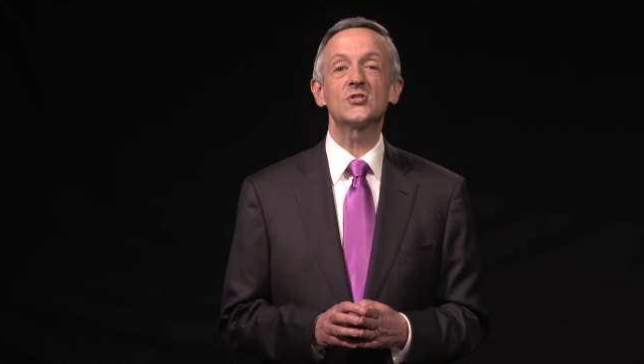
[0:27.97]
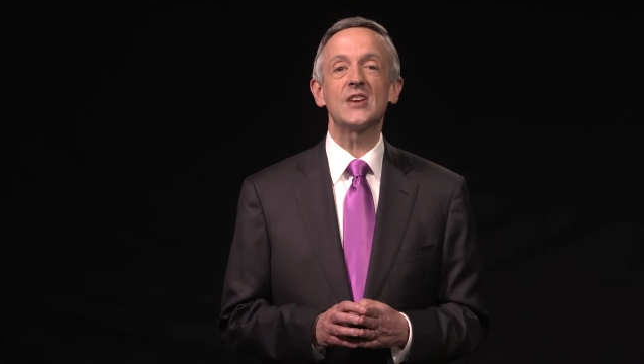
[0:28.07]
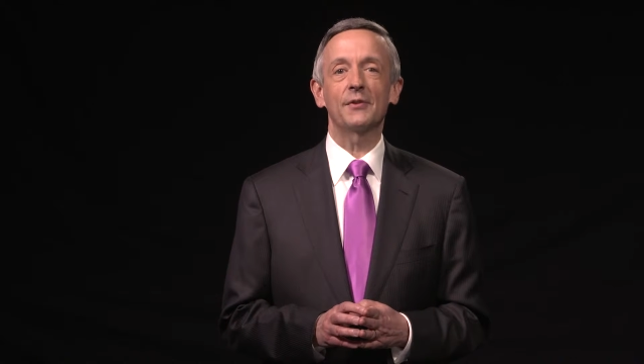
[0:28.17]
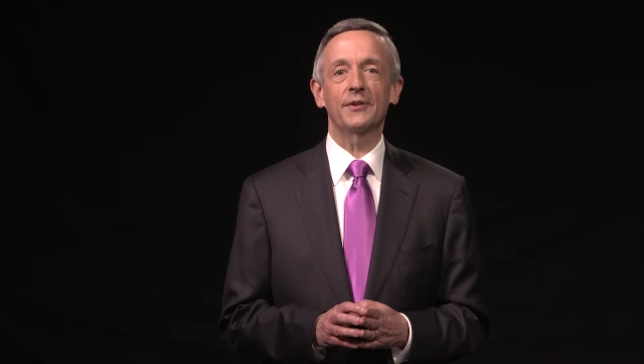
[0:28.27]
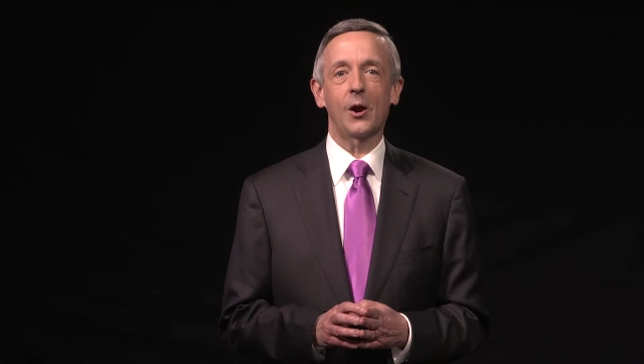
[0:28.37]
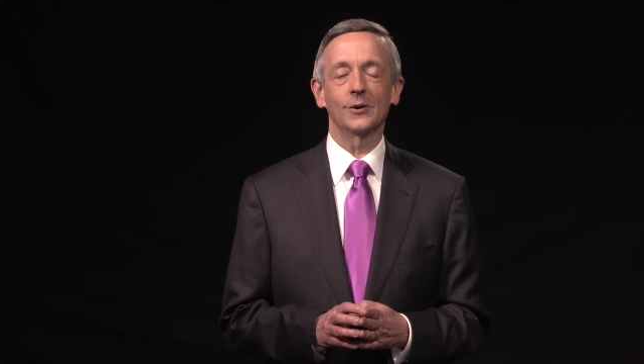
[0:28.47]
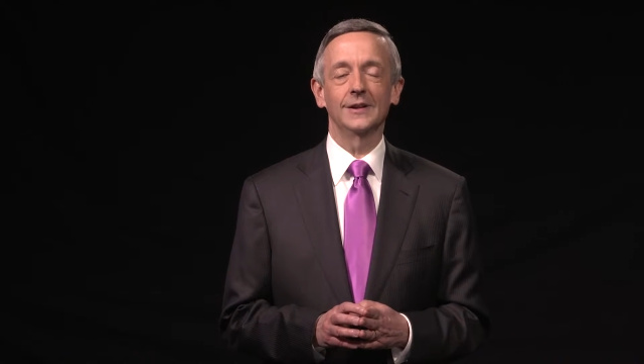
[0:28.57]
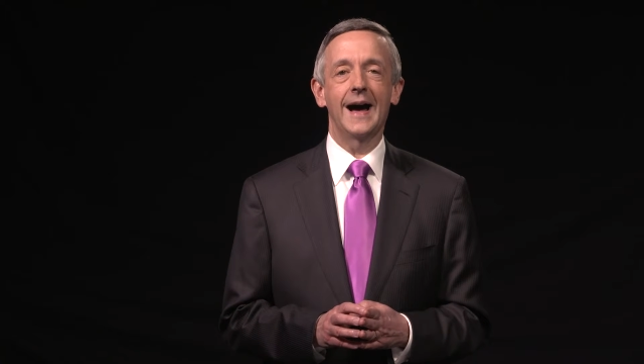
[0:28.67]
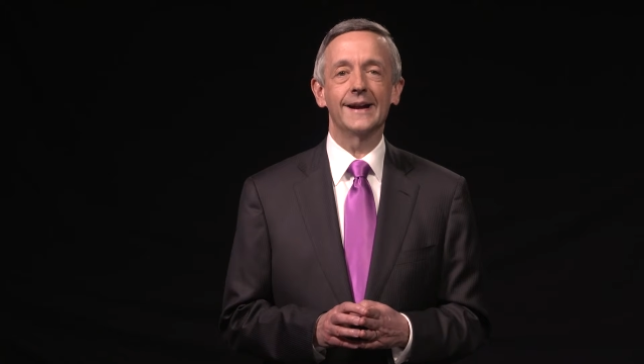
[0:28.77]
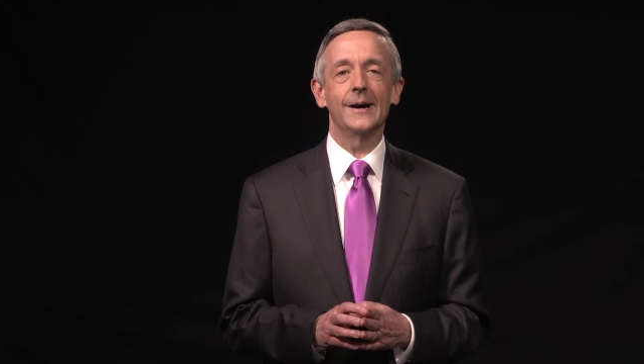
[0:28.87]
South
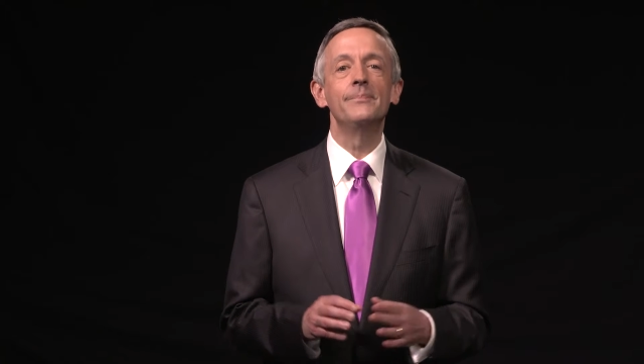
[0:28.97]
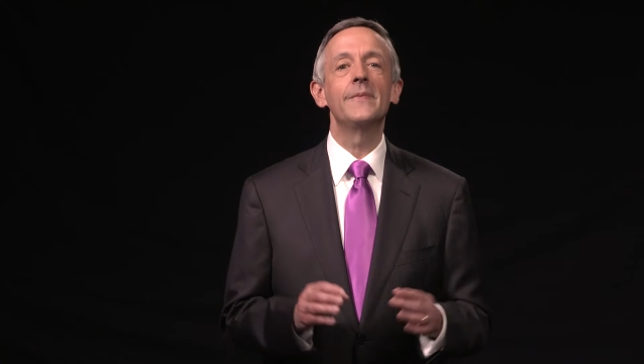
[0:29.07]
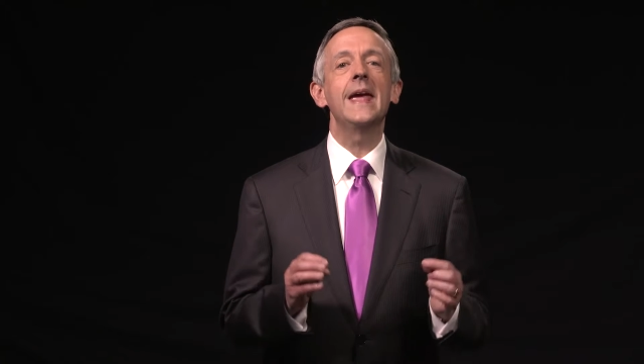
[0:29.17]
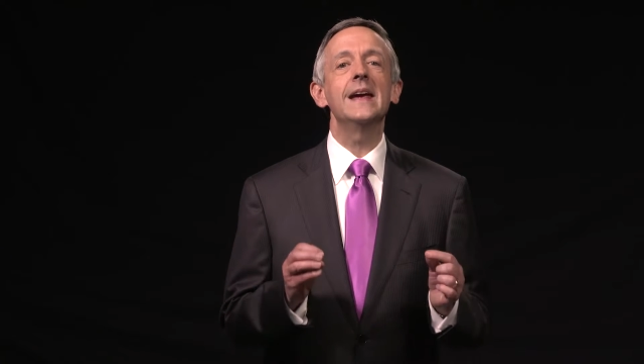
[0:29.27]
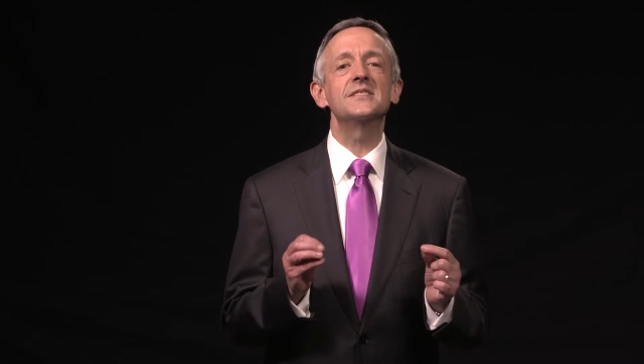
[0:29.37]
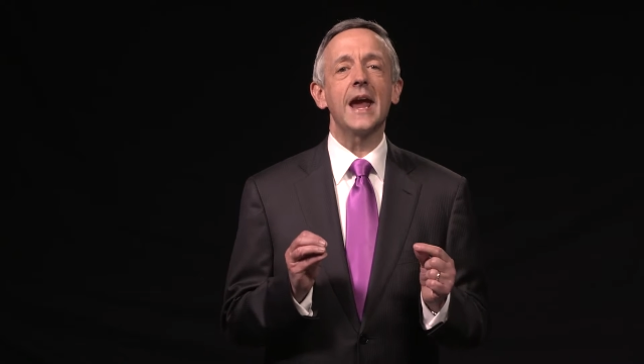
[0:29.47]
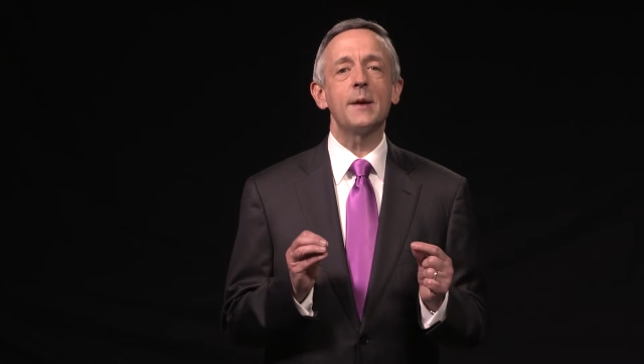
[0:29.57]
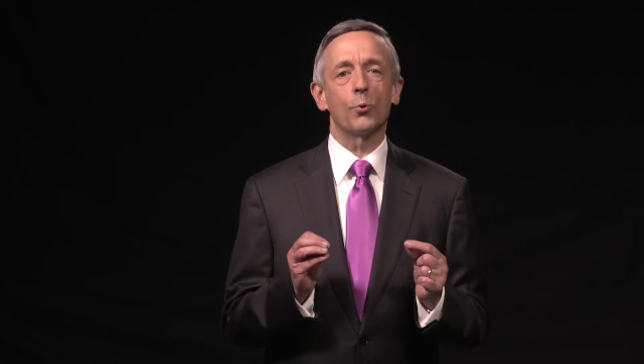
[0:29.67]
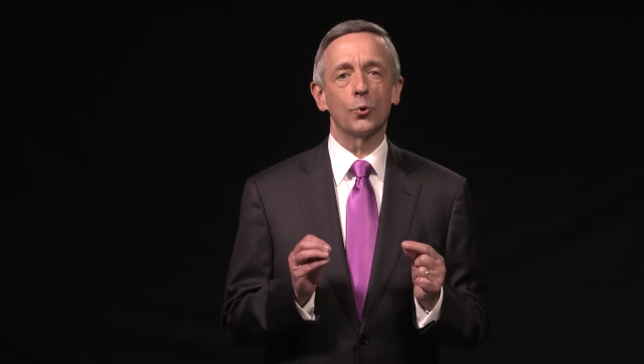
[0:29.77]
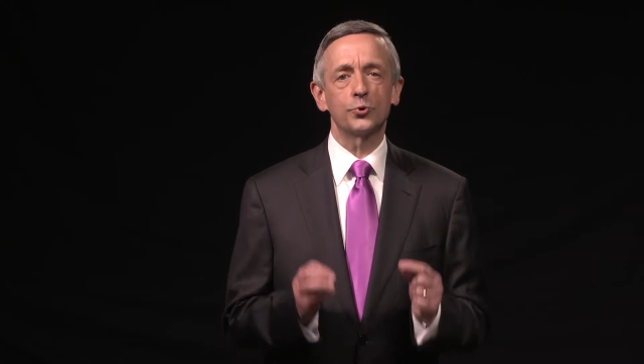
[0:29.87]
Carolina is
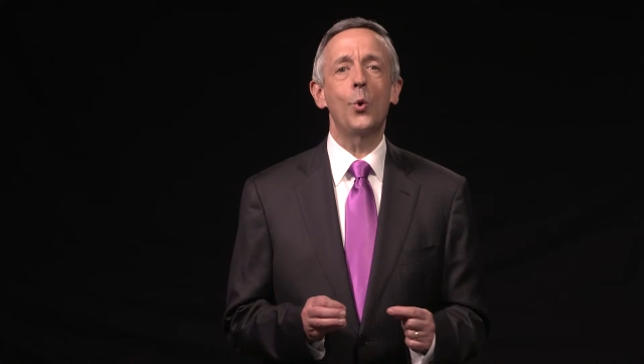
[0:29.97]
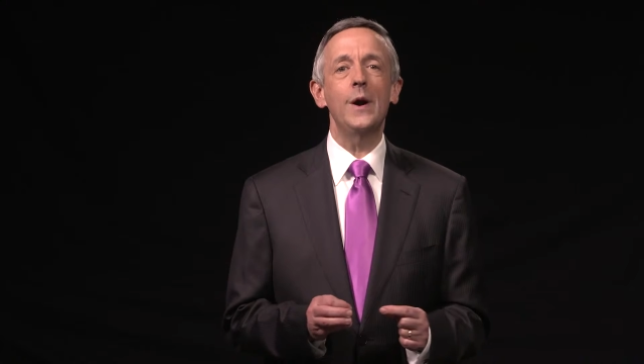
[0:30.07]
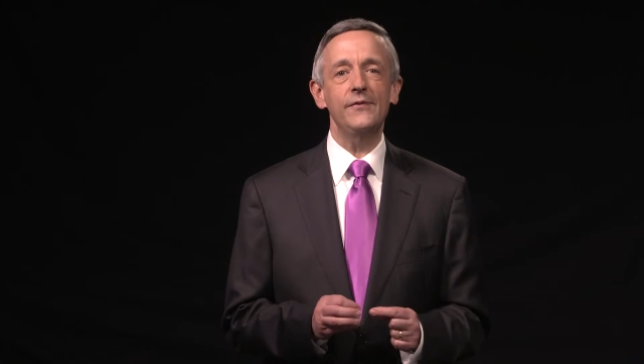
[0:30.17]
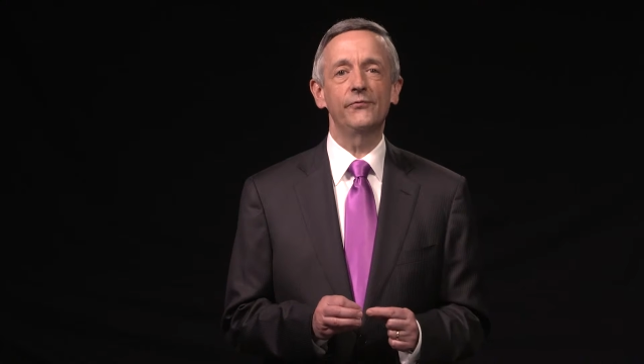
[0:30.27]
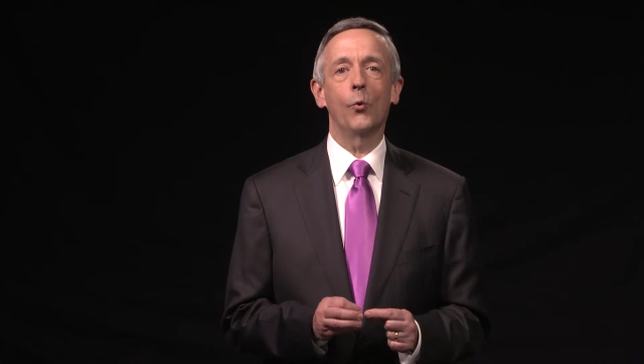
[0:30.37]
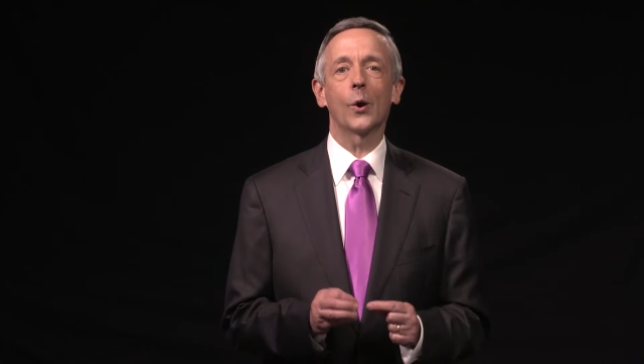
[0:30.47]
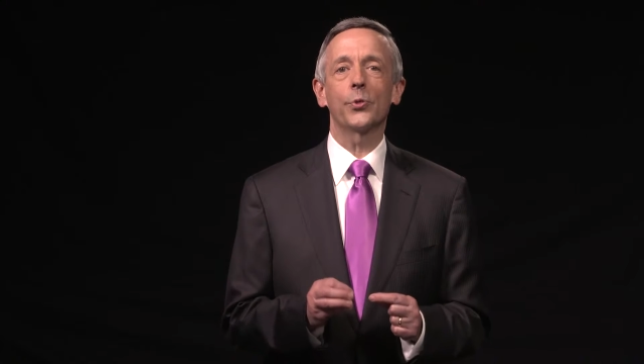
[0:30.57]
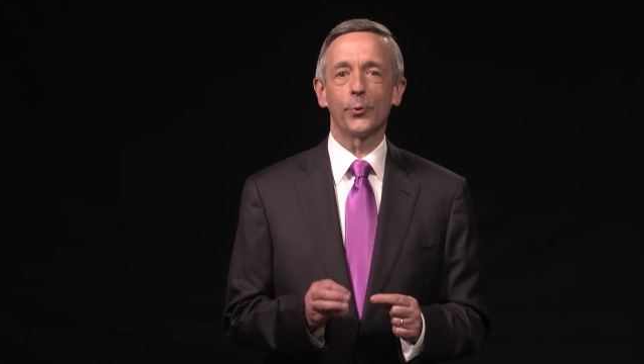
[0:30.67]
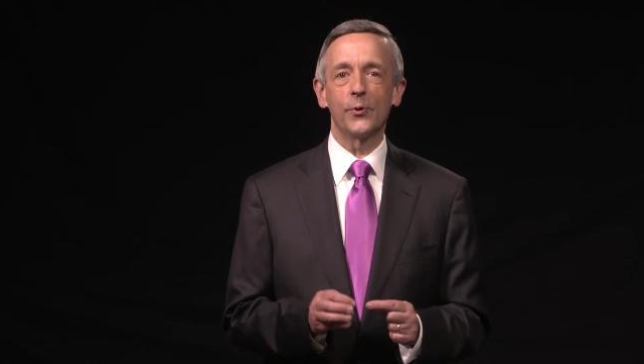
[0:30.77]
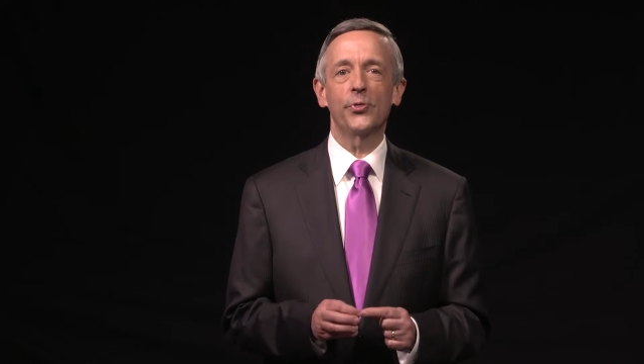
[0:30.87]
April
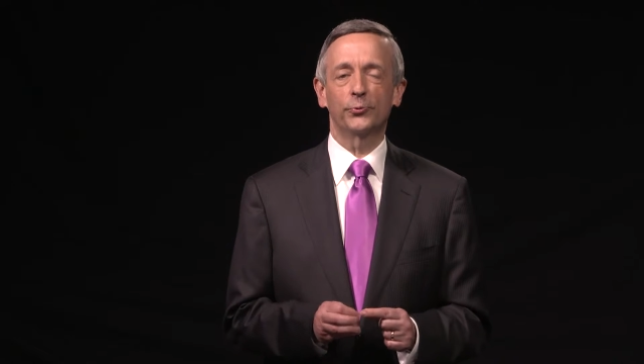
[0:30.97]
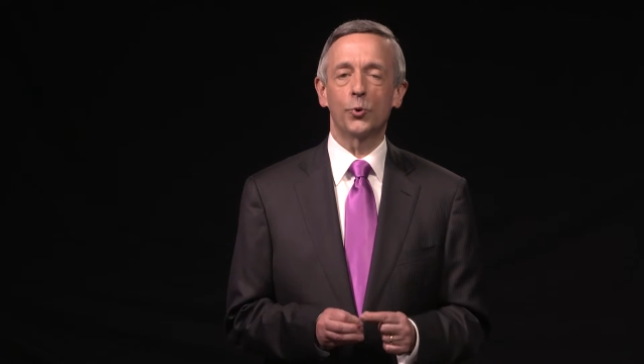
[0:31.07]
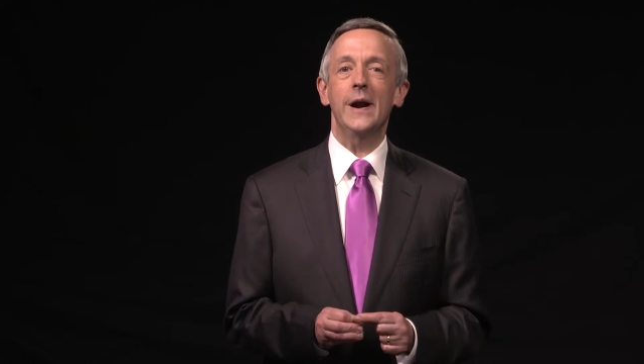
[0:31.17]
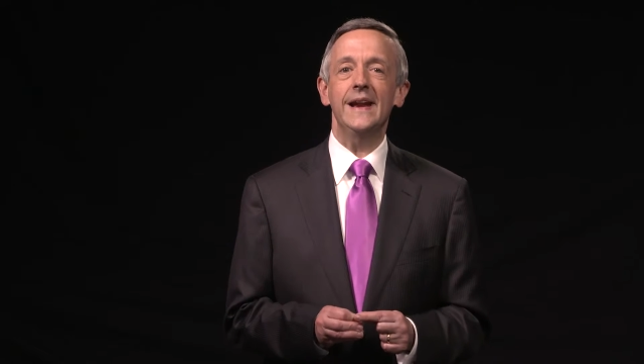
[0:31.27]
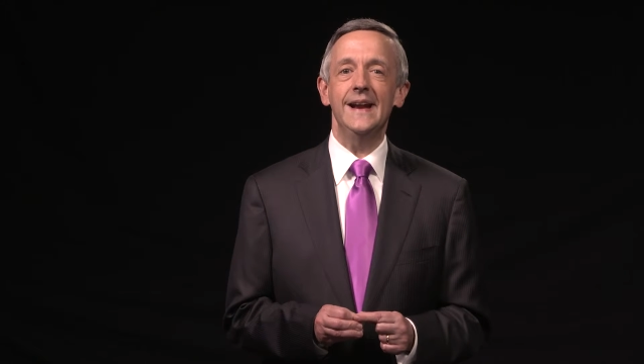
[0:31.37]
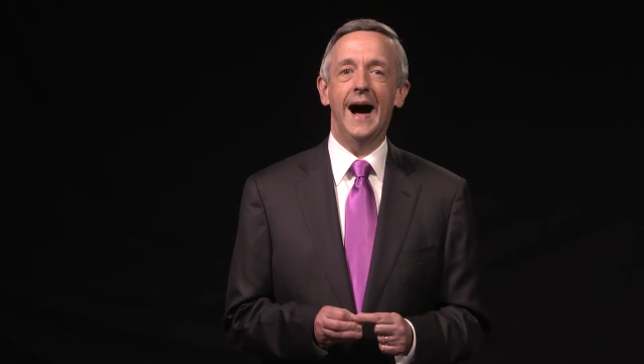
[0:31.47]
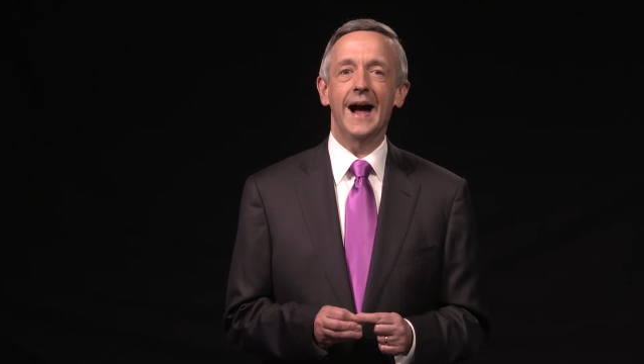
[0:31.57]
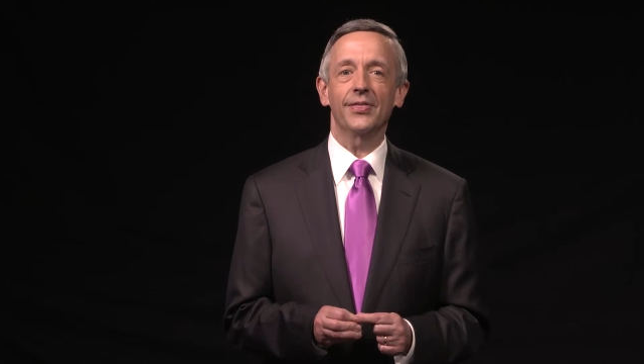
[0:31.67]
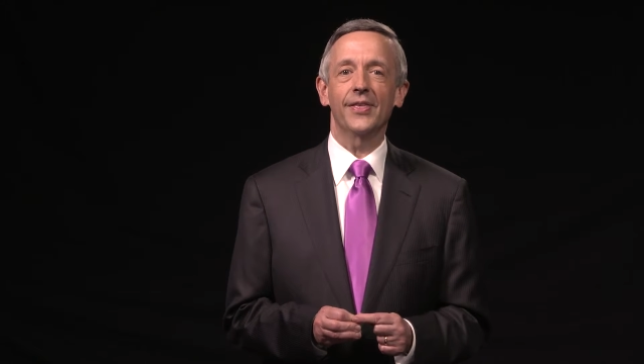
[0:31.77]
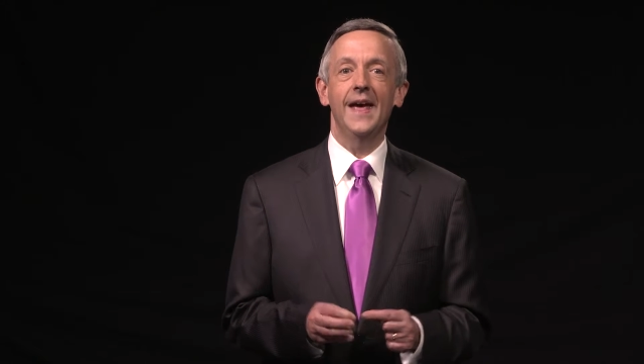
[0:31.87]
24th through
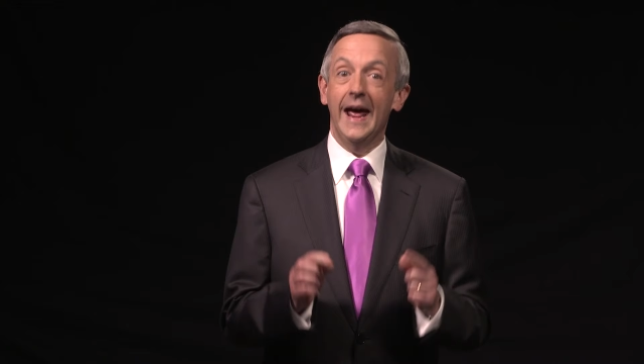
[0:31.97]
29th,